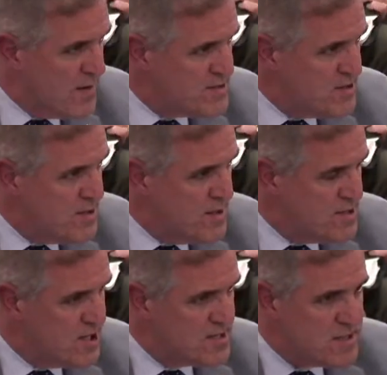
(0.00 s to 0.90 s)
bring this to you
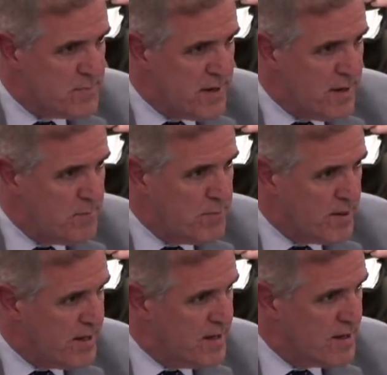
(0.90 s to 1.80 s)
to adjust the pay
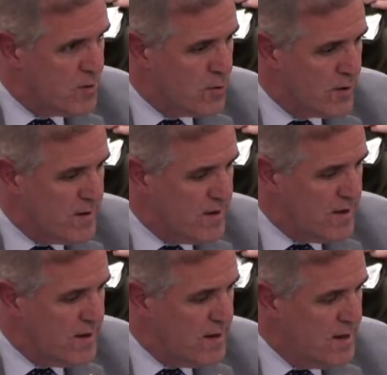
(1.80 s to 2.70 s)
plan
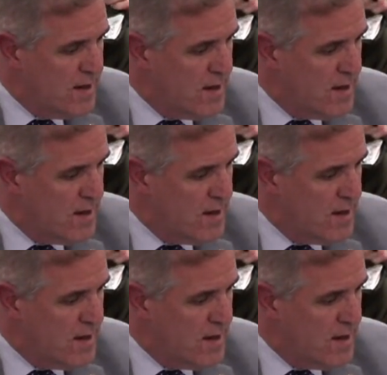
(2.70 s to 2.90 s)
accordingly,